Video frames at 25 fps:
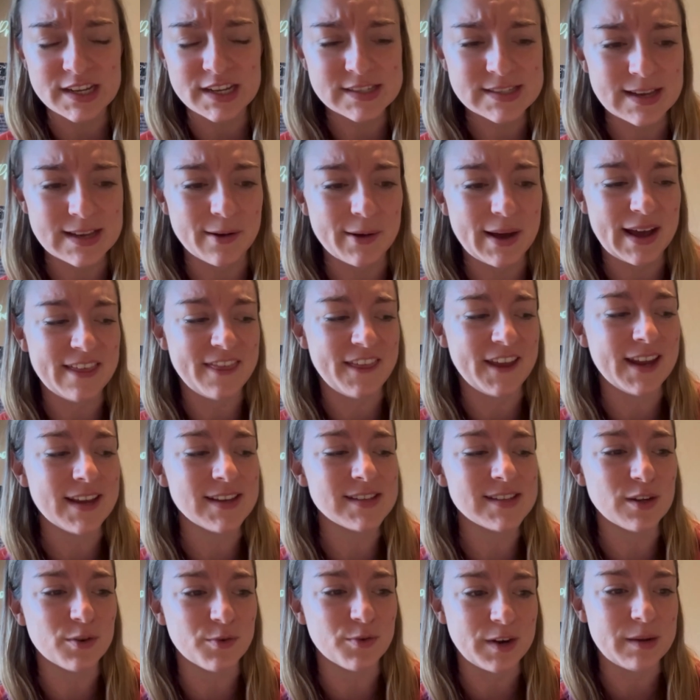So I think it's
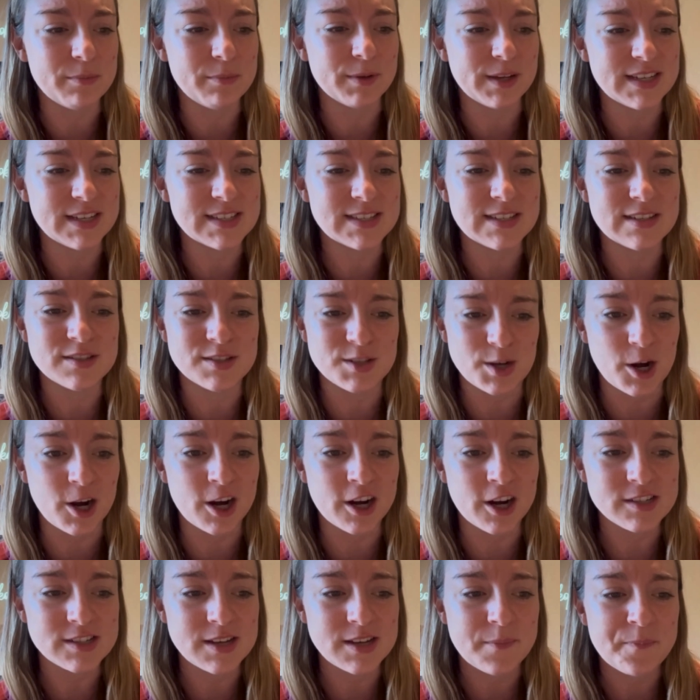a great place to
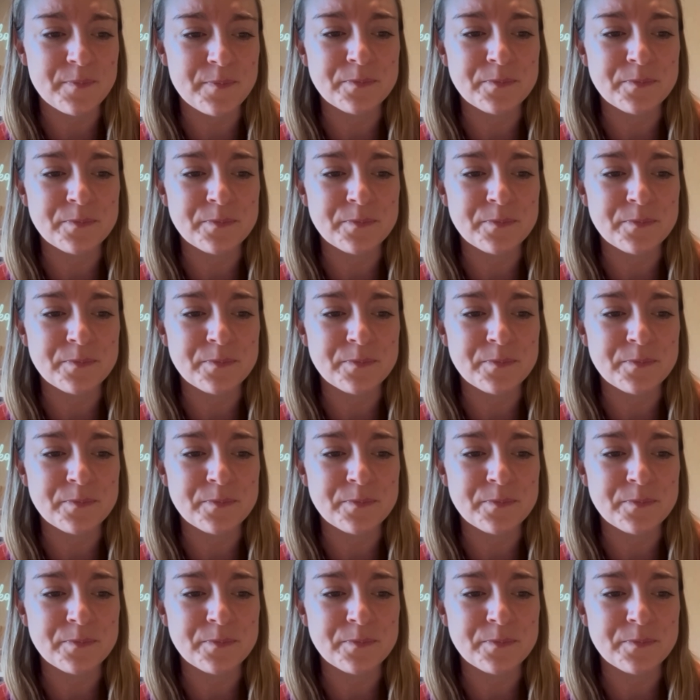start